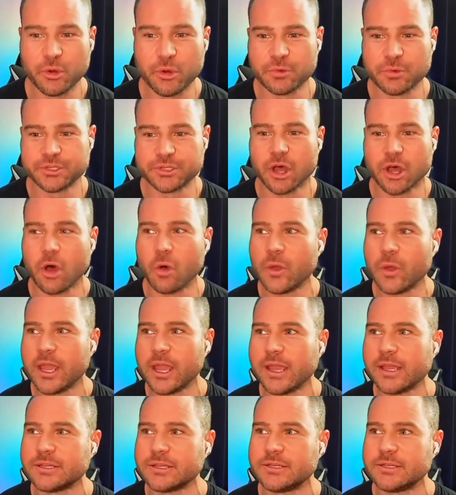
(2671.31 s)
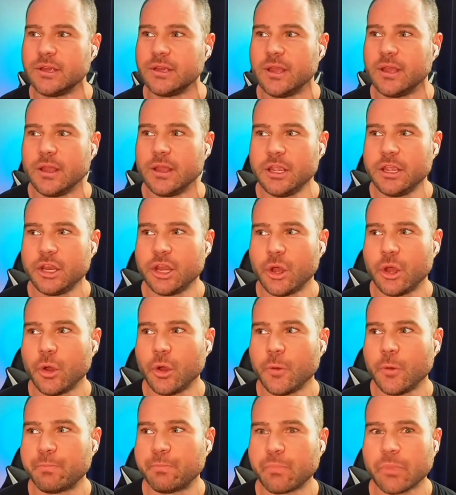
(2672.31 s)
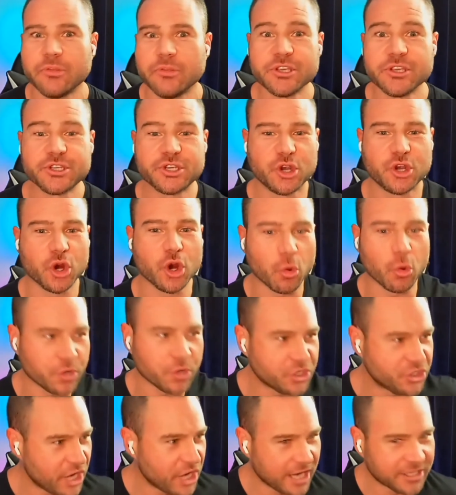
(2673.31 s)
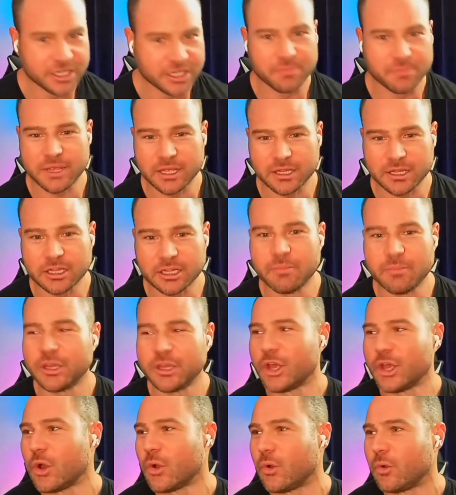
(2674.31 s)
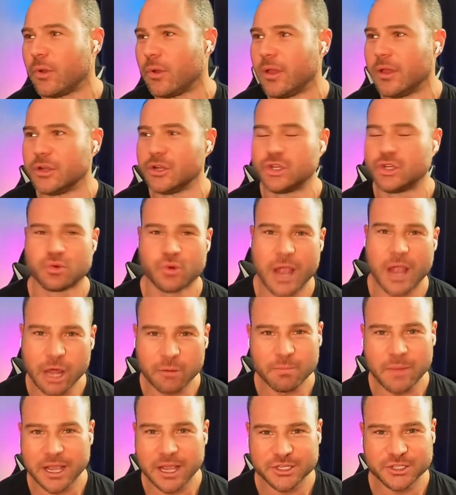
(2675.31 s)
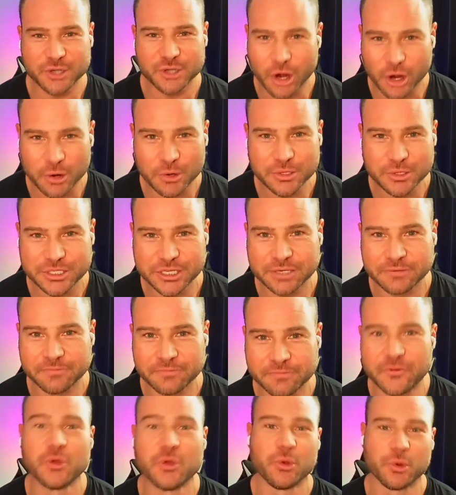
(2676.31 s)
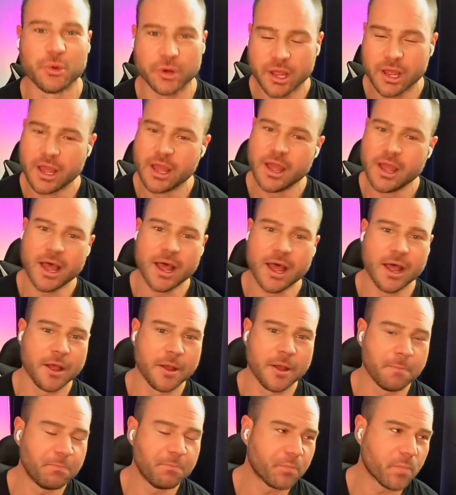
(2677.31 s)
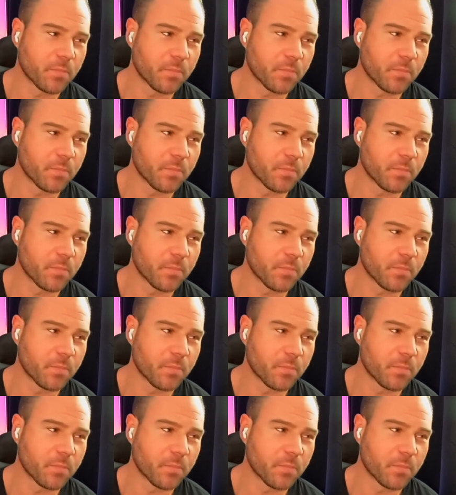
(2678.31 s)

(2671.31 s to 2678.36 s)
It was always, this girl rejected me. Let me go drown my sorrows in food. And